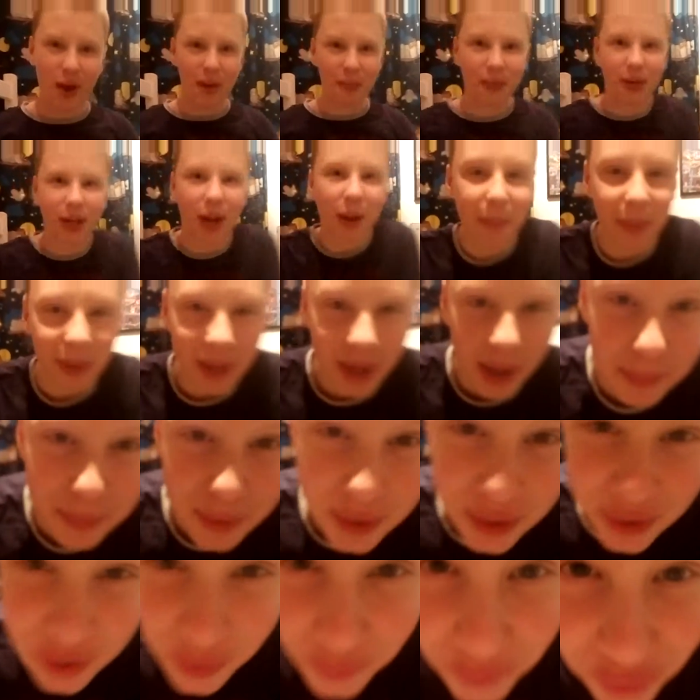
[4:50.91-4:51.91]
why I'm clapping.
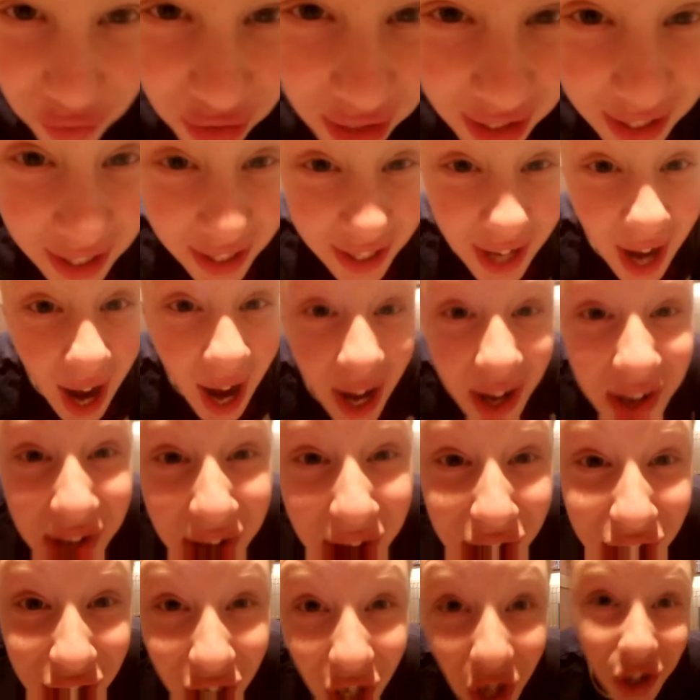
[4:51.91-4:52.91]
I'm just a freaky guy
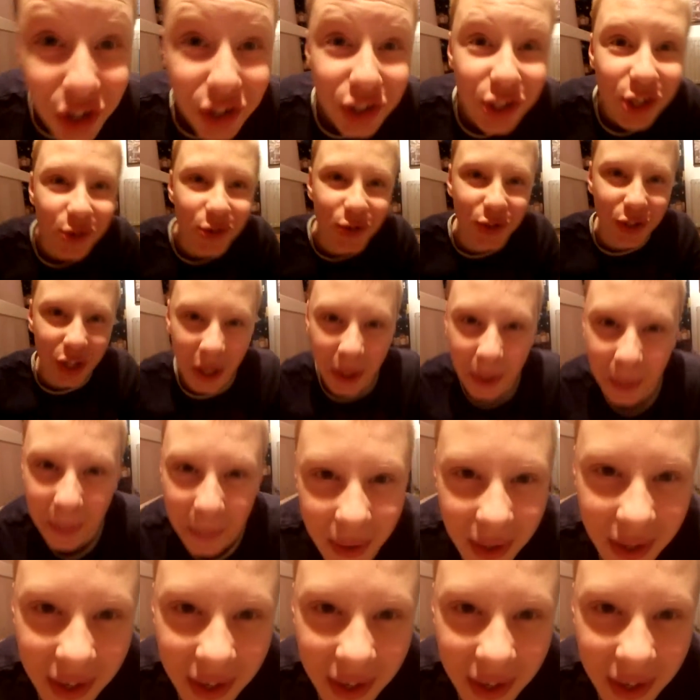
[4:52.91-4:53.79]
on YouTube.